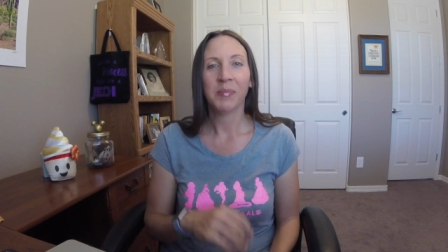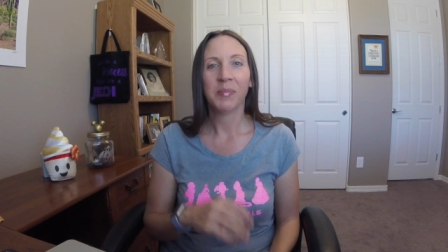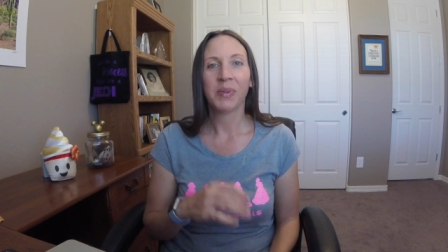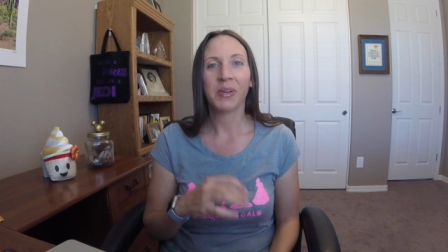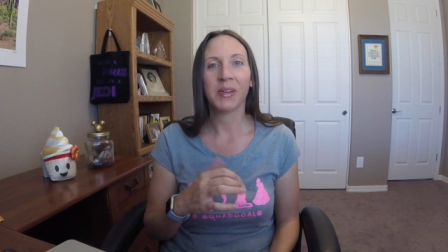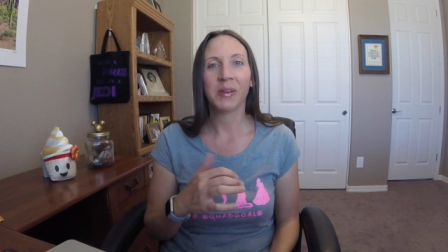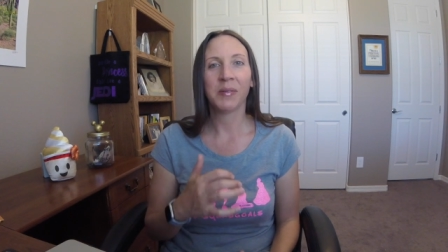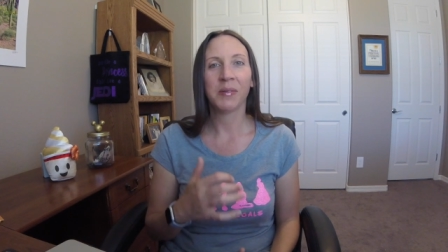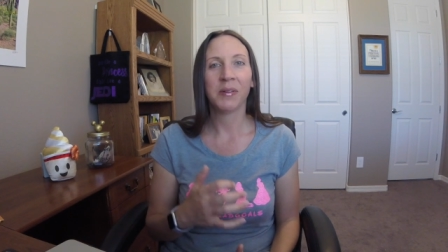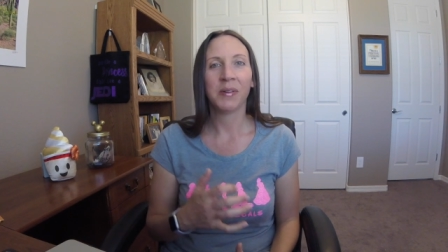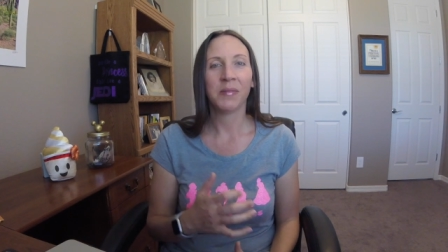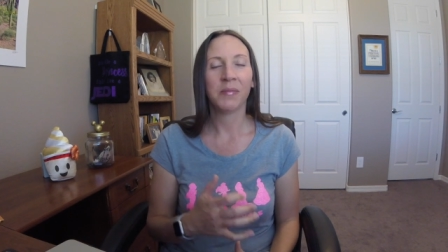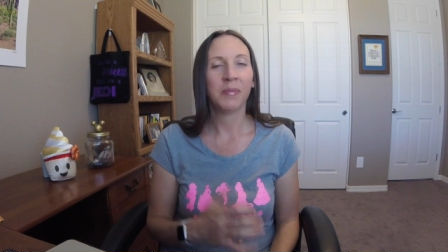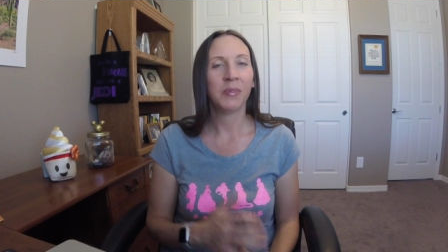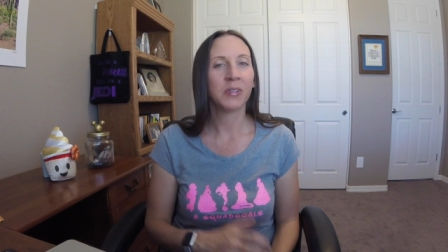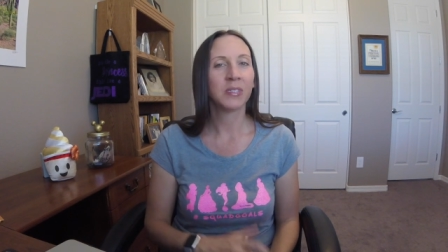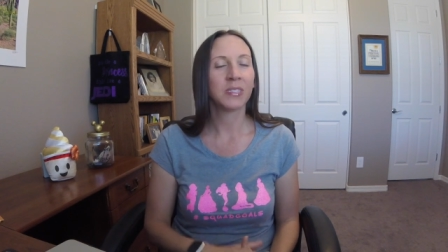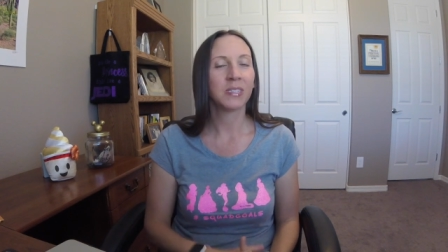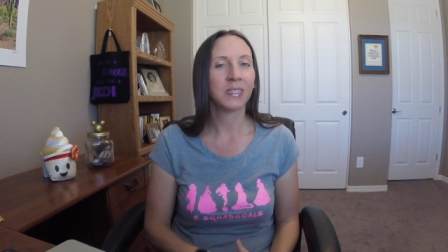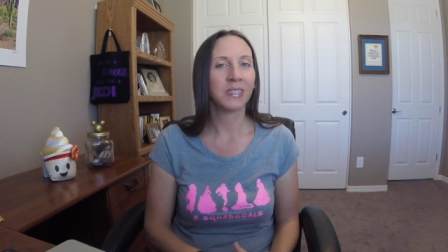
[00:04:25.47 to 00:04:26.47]
but
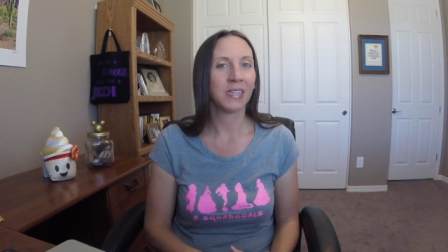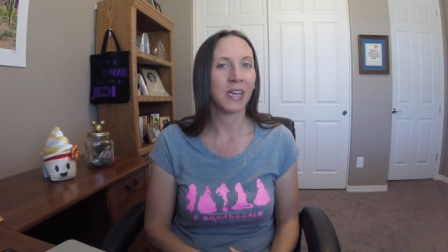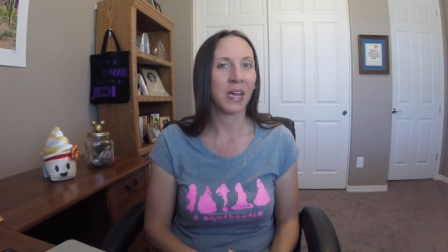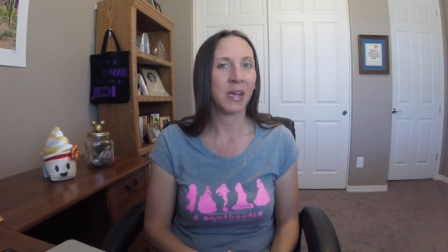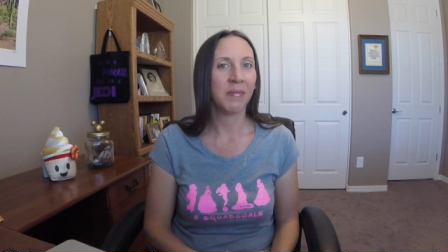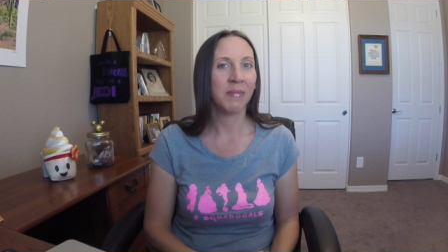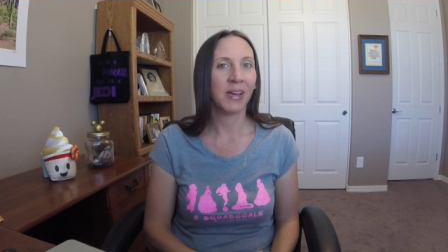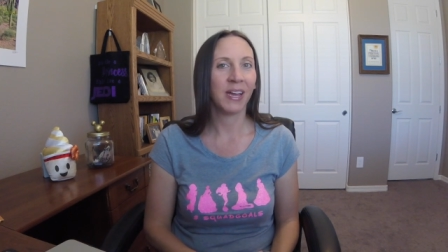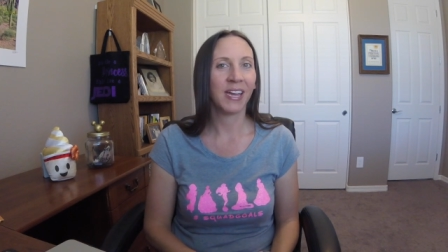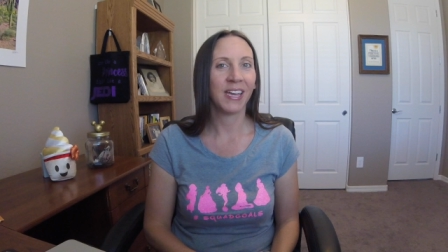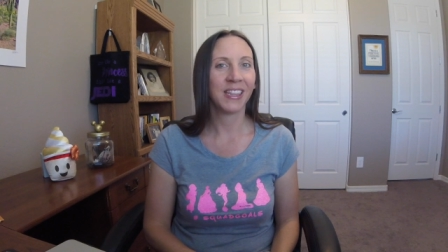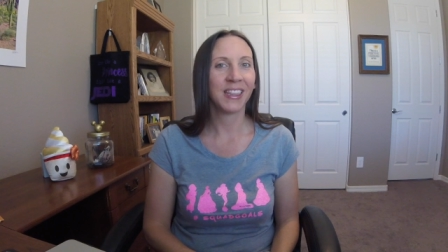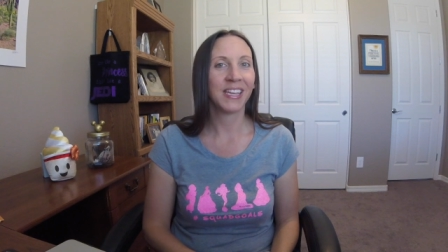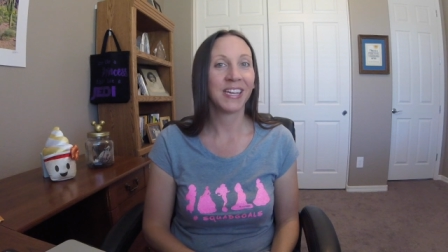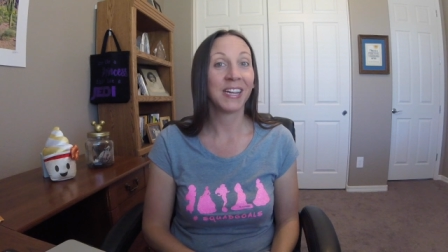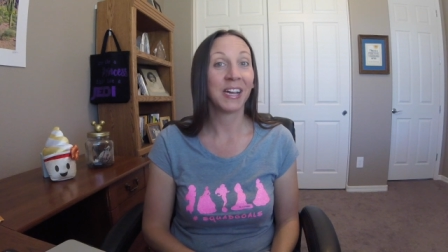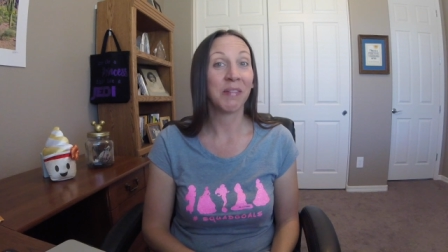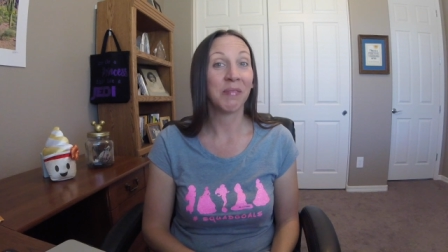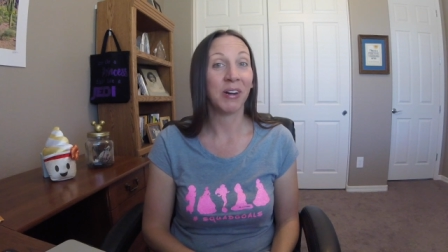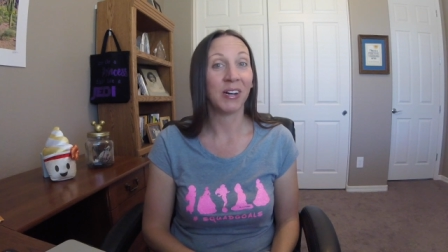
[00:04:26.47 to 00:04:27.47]
most of the time, I
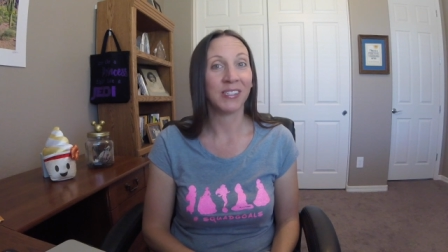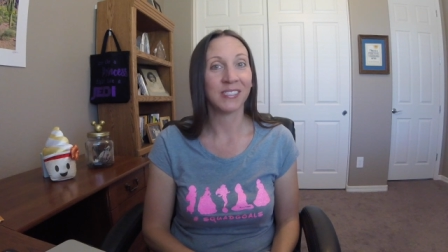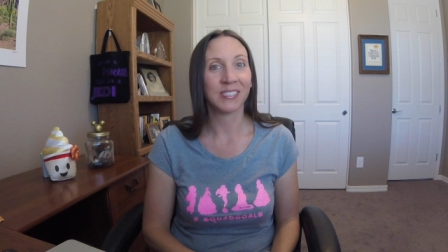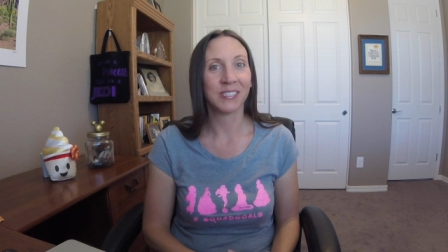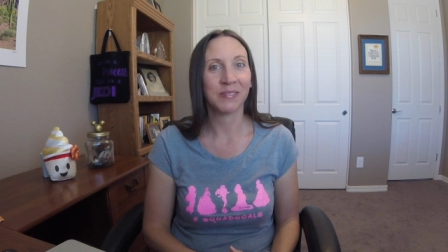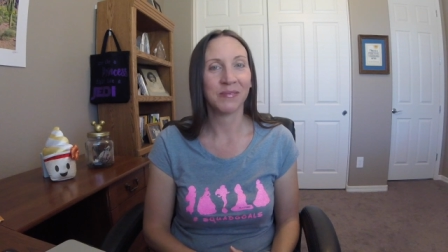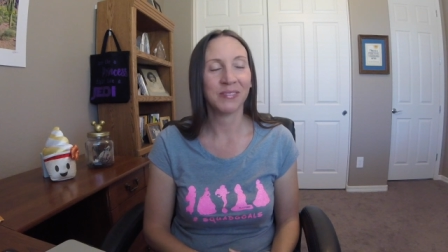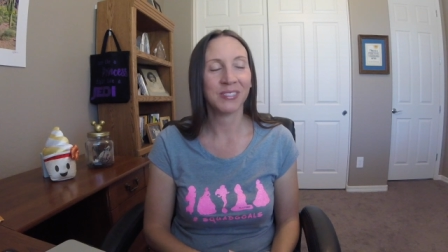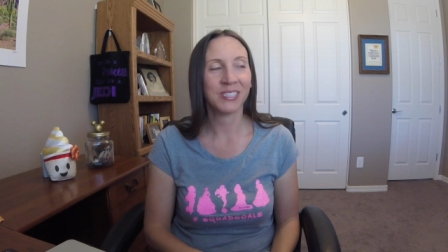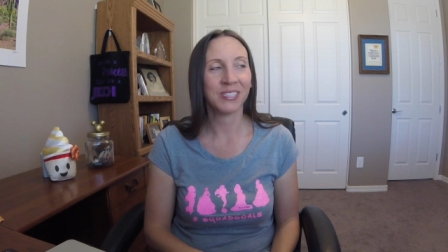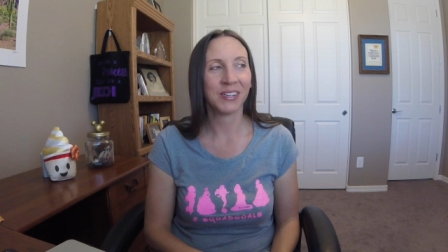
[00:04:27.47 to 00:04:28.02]
think I'm awesome.